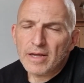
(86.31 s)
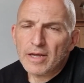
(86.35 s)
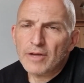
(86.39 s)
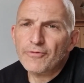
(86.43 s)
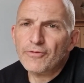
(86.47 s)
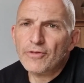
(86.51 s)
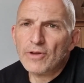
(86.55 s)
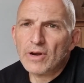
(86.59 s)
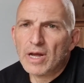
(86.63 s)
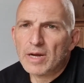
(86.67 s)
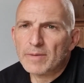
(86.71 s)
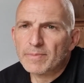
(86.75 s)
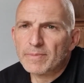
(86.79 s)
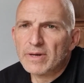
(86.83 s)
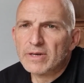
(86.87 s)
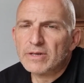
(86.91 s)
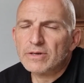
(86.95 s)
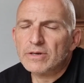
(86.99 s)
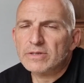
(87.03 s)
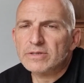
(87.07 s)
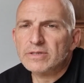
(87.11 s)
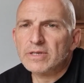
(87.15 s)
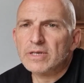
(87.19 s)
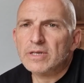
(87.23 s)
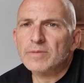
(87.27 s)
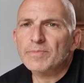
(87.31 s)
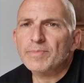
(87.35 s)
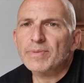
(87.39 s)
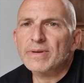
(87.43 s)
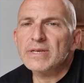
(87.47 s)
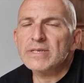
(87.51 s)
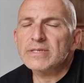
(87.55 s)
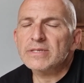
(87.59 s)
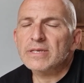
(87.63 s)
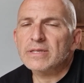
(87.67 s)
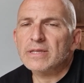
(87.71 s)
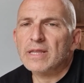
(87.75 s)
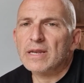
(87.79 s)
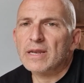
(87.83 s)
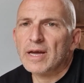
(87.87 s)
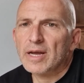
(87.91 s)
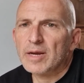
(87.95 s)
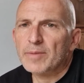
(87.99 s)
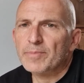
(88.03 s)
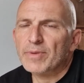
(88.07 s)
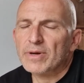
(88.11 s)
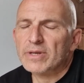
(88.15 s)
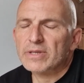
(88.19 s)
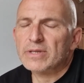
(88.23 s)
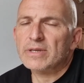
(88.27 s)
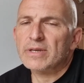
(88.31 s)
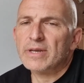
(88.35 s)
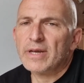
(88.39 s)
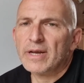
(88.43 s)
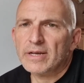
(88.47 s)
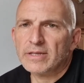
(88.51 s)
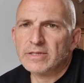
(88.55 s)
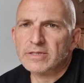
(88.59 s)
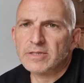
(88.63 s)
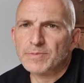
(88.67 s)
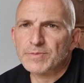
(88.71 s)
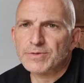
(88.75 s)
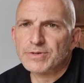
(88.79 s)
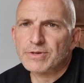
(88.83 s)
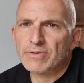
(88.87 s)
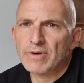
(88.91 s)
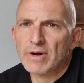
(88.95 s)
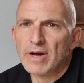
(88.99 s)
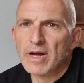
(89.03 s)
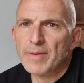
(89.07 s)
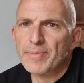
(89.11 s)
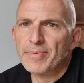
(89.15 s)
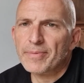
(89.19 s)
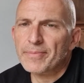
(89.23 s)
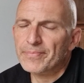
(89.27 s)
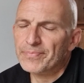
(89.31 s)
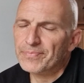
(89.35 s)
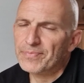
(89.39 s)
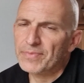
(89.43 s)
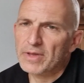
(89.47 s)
if you like my content, please hit the like button and subscribe.